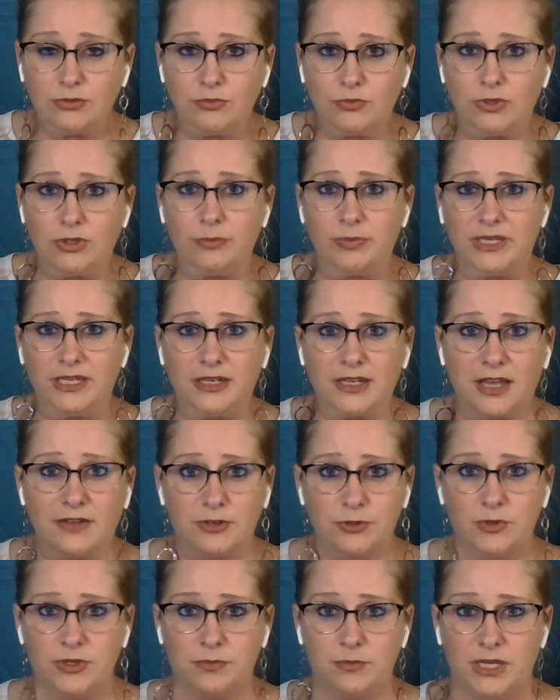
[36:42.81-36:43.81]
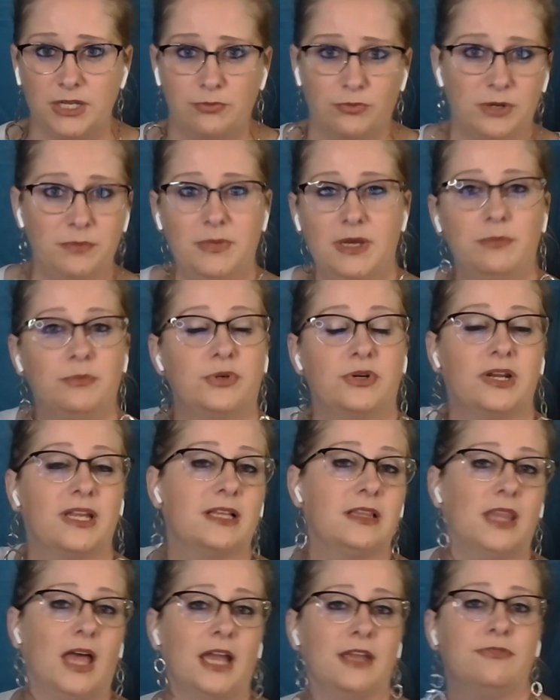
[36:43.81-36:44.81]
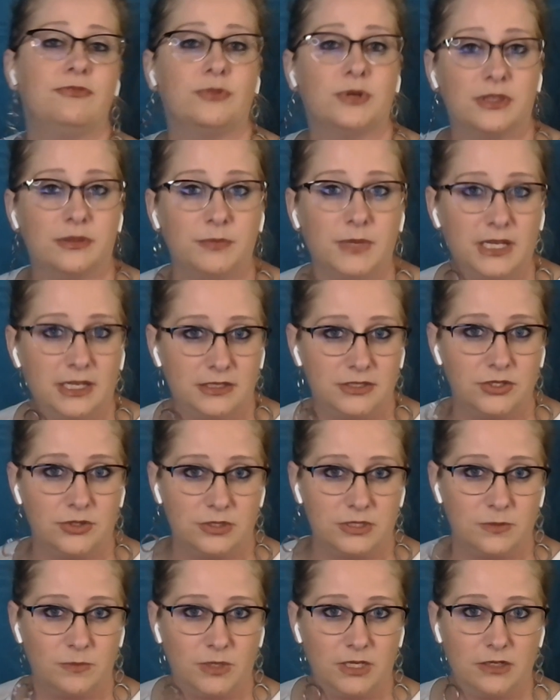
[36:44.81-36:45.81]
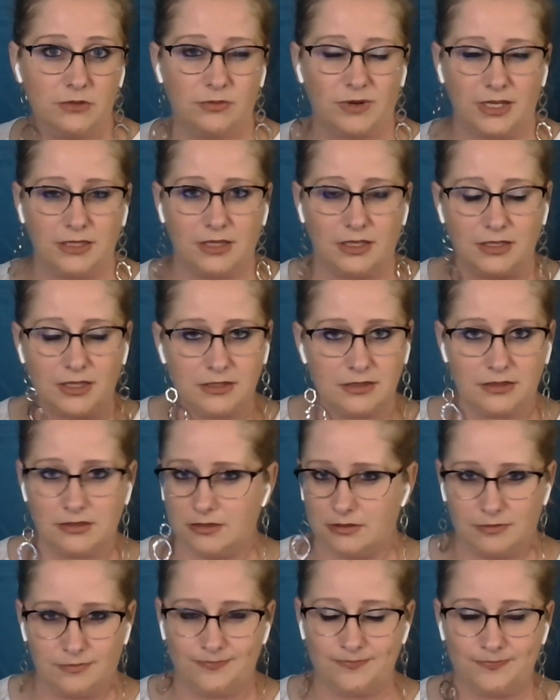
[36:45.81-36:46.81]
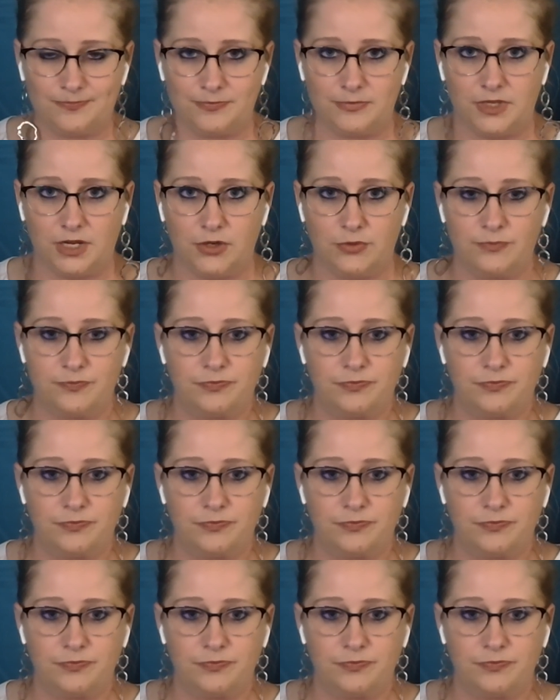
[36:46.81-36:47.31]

will be in heaven with me, remembering life with me, so to speak, right? No.